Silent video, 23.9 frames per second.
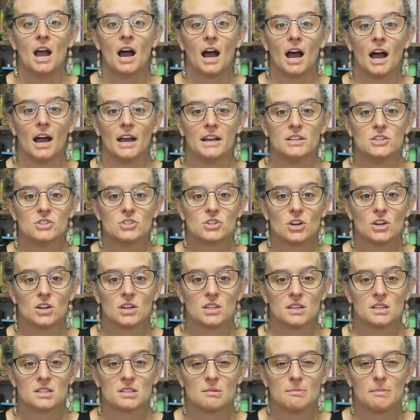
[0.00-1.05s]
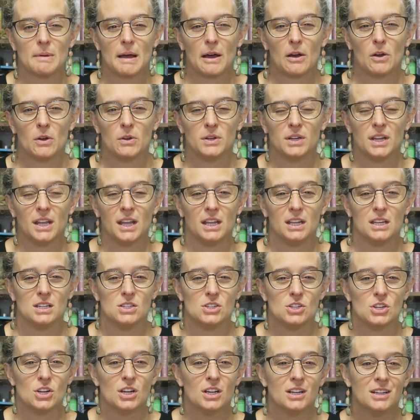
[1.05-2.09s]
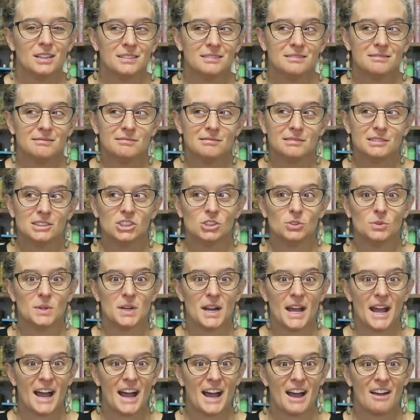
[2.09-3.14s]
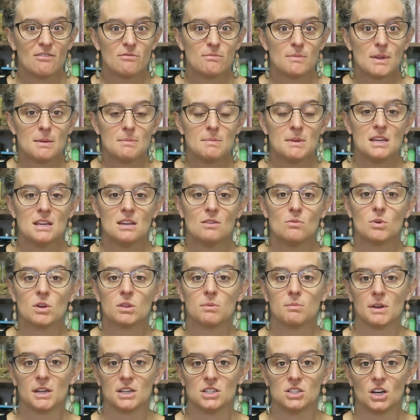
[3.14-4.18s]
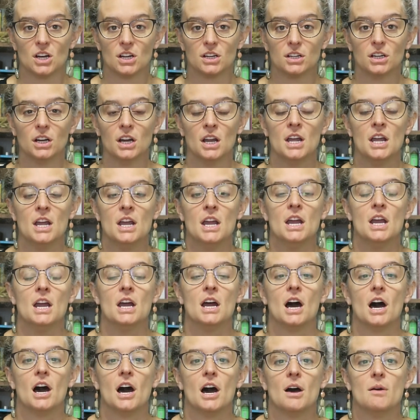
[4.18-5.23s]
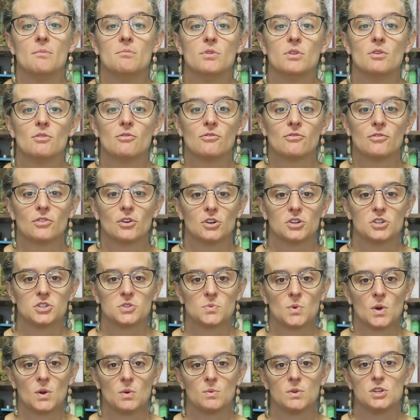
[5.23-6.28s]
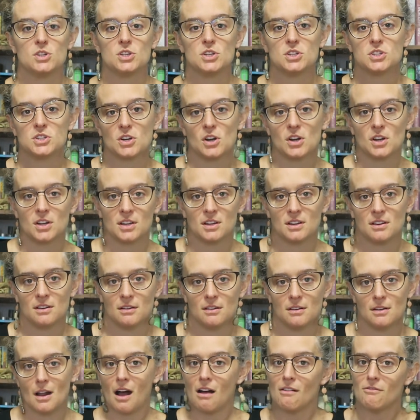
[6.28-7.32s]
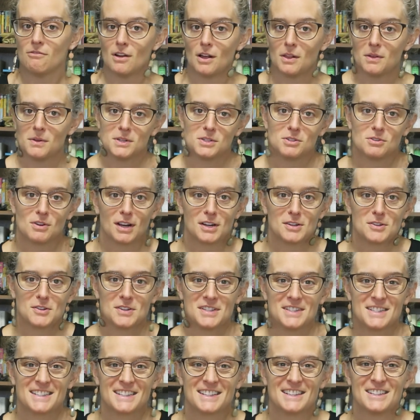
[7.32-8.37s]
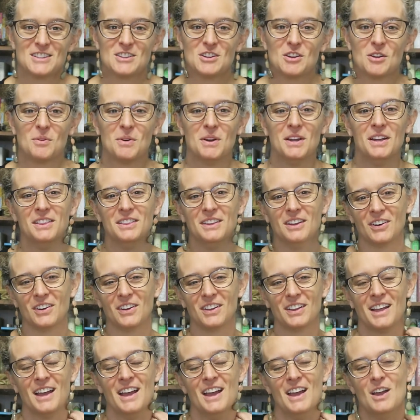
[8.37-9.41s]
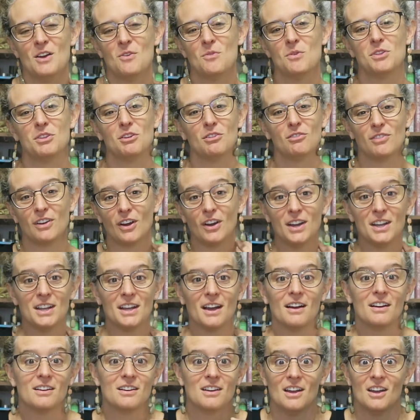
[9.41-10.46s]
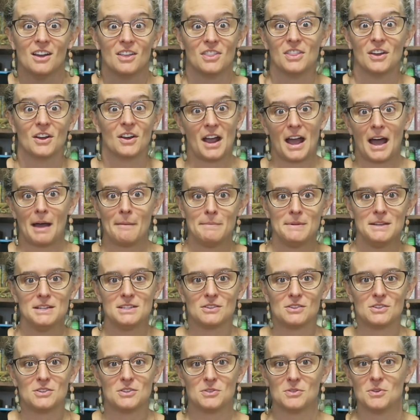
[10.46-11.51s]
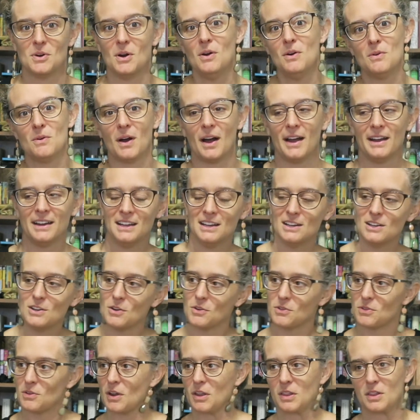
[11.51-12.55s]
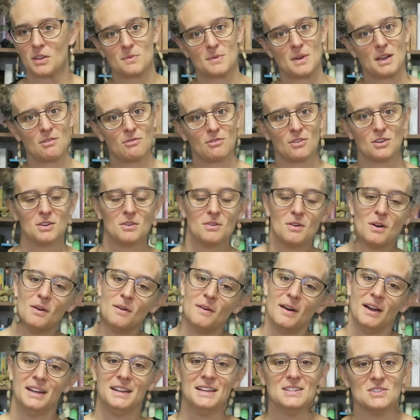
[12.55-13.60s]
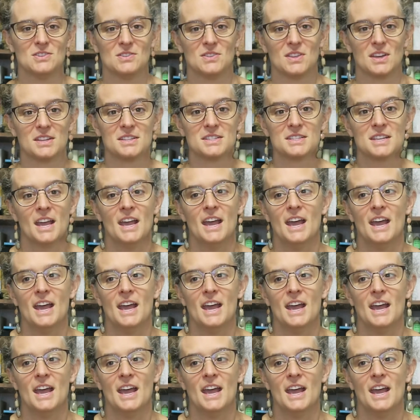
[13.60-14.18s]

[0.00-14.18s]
I started this about age 2.5 maybe with my daughter. The first one when she started not following directions, because when they're very young, they're happy to do, oh, I can go throw that away for you. Oh, I can do this.